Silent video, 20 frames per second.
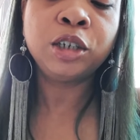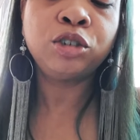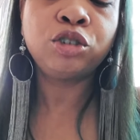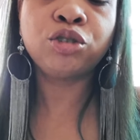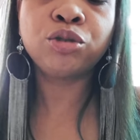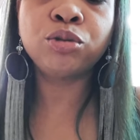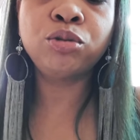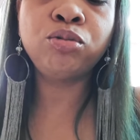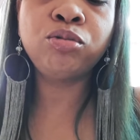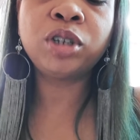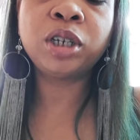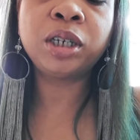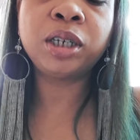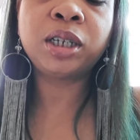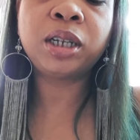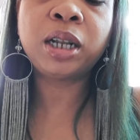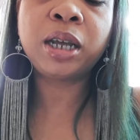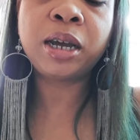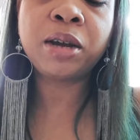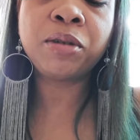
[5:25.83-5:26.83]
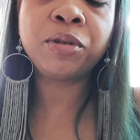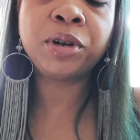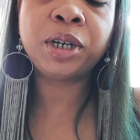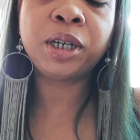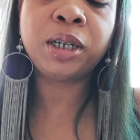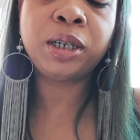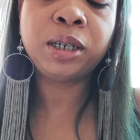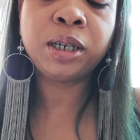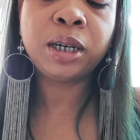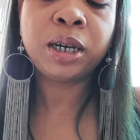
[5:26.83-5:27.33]
truth and
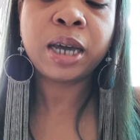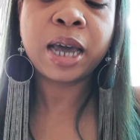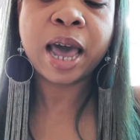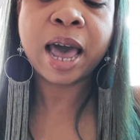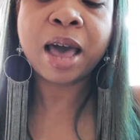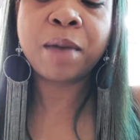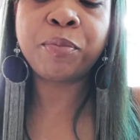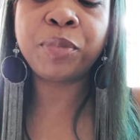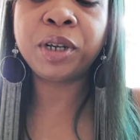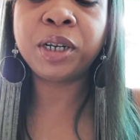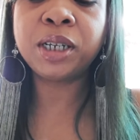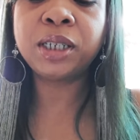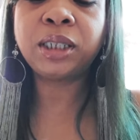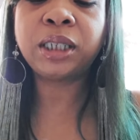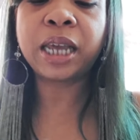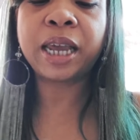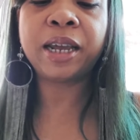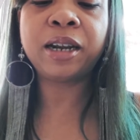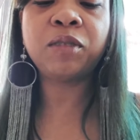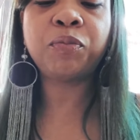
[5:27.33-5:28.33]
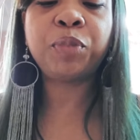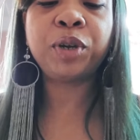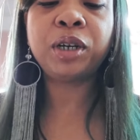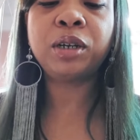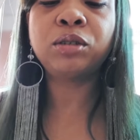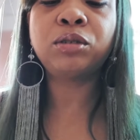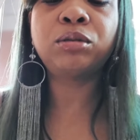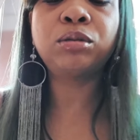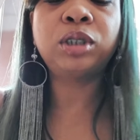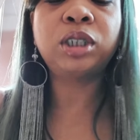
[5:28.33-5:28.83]
clarity, happiness, eight of
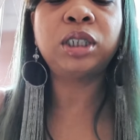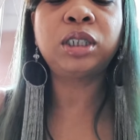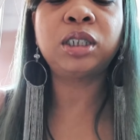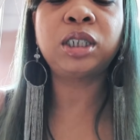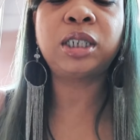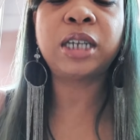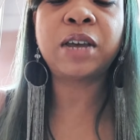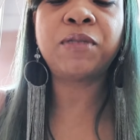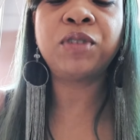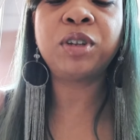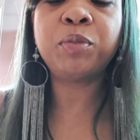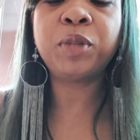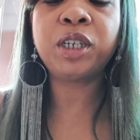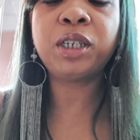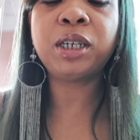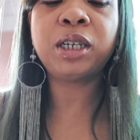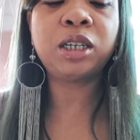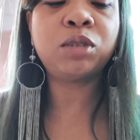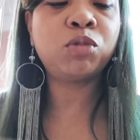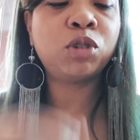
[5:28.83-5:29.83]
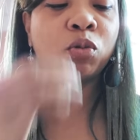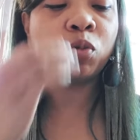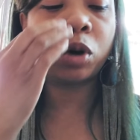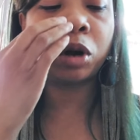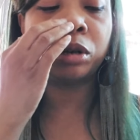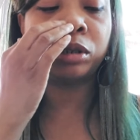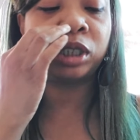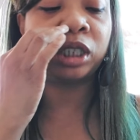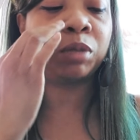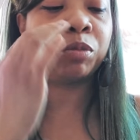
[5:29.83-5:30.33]
pentacles. This could definitely be dealing with
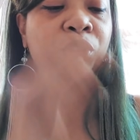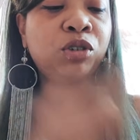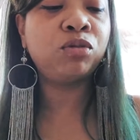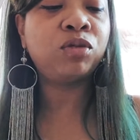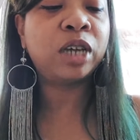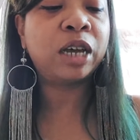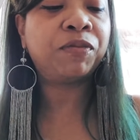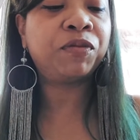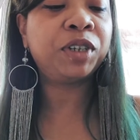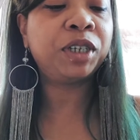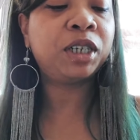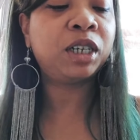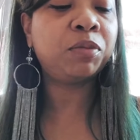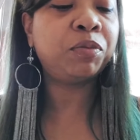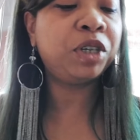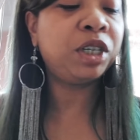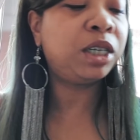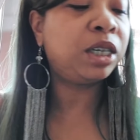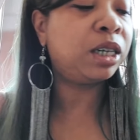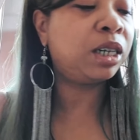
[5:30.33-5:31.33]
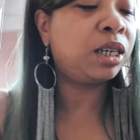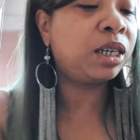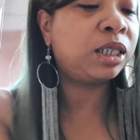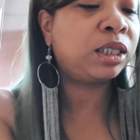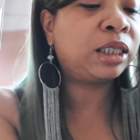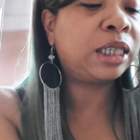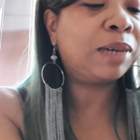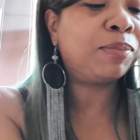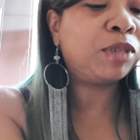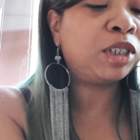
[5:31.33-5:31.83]
work. Some of you definitely could be getting
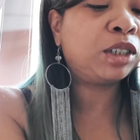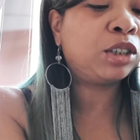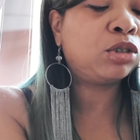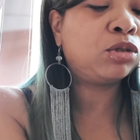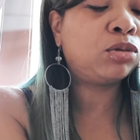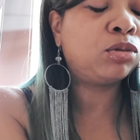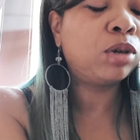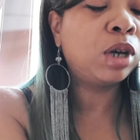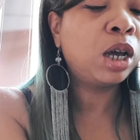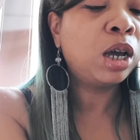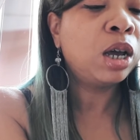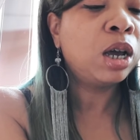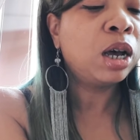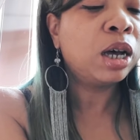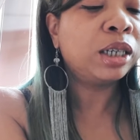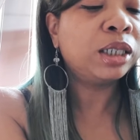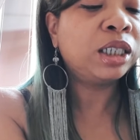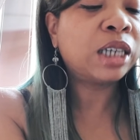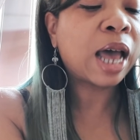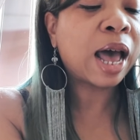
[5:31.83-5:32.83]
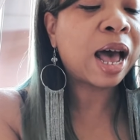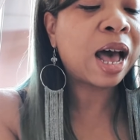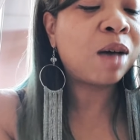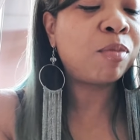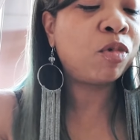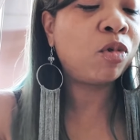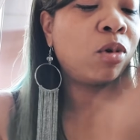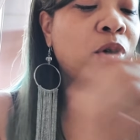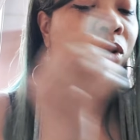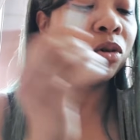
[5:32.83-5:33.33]
accepted to a
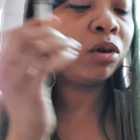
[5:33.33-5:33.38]
job or